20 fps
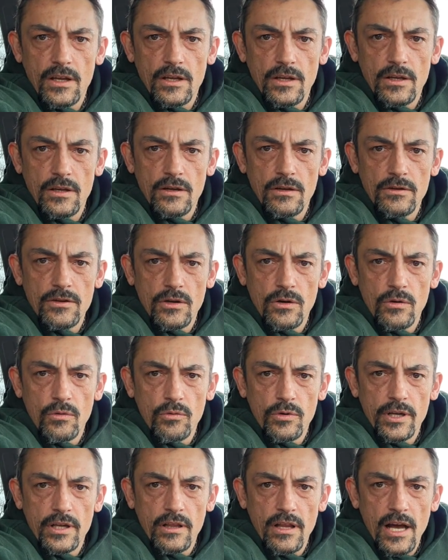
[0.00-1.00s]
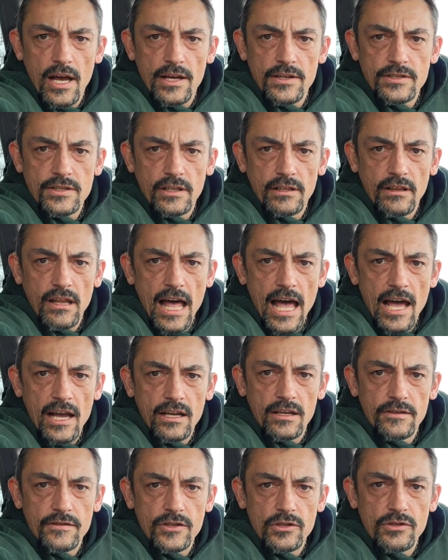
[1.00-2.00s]
you don't realize the
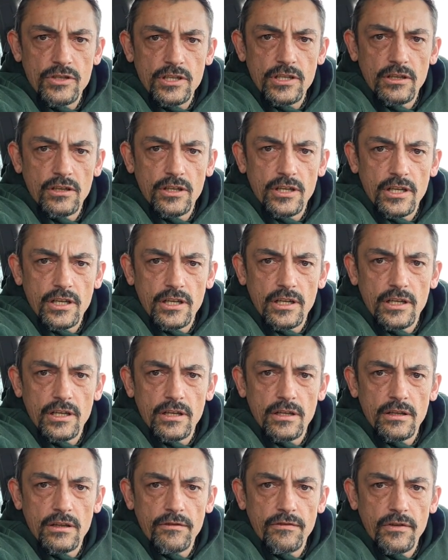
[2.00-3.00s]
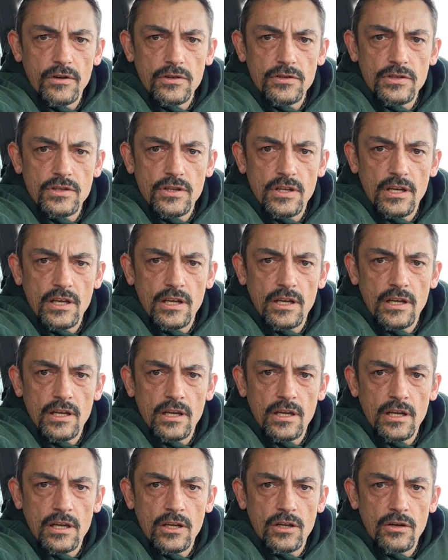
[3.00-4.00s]
lack of utility. The first
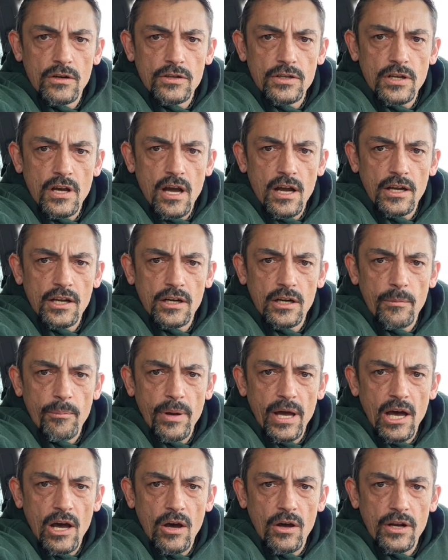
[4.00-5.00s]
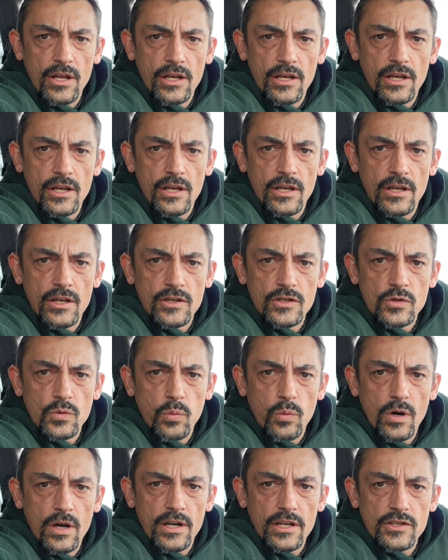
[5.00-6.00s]
thing you're talking about is
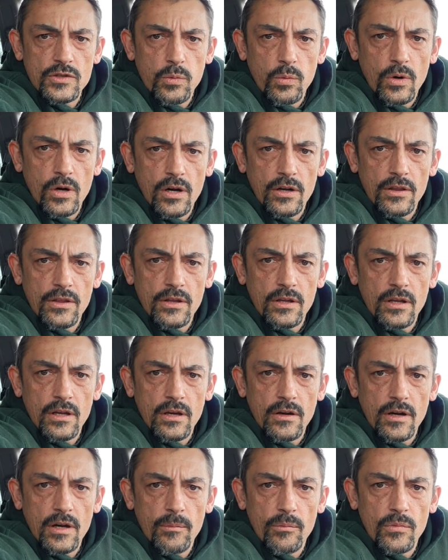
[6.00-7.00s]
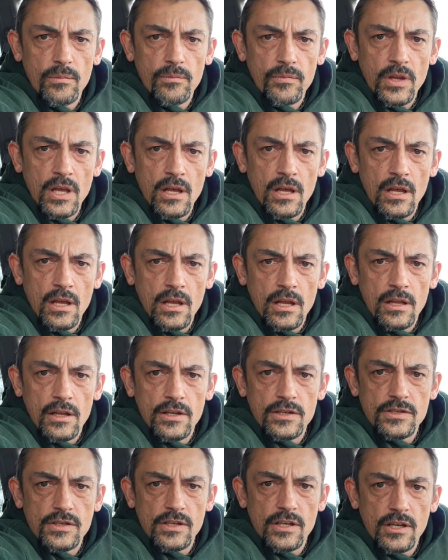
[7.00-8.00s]
what it's worth.
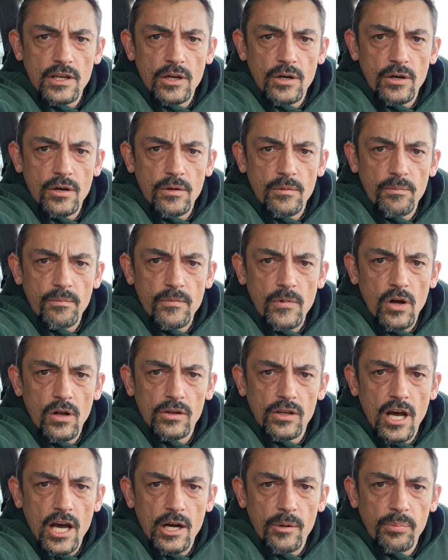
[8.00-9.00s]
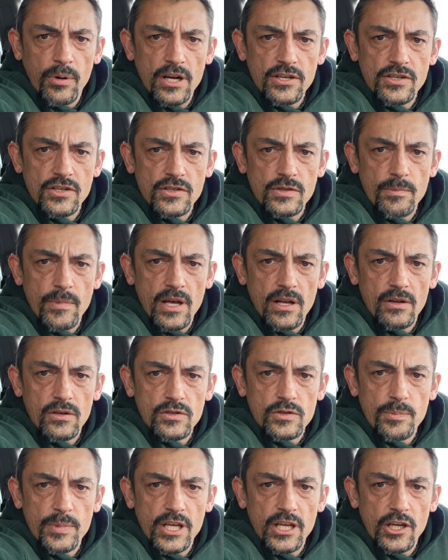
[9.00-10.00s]
Let's see here. All night of precious
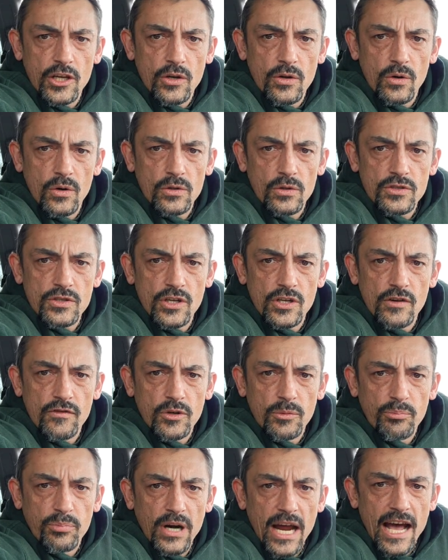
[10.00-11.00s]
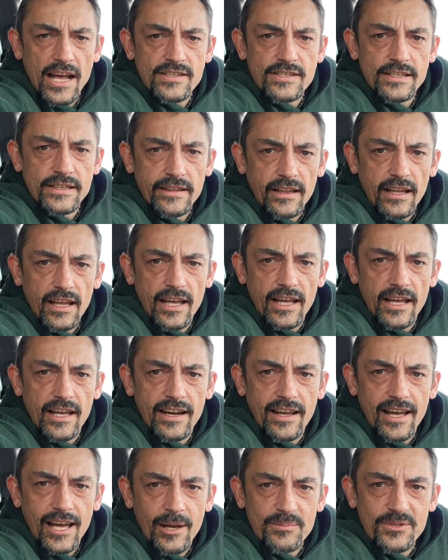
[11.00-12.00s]
metals being gold, silver, brass, and
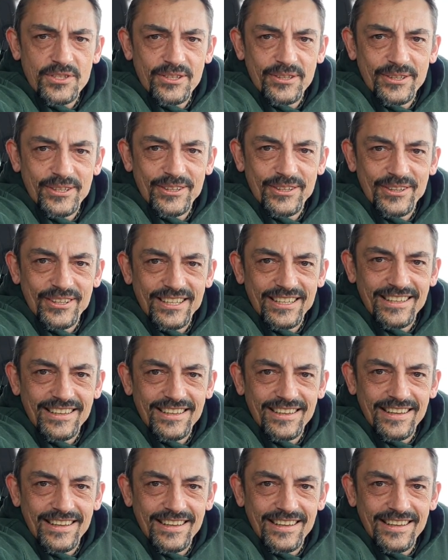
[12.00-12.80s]
lead. Absolutely.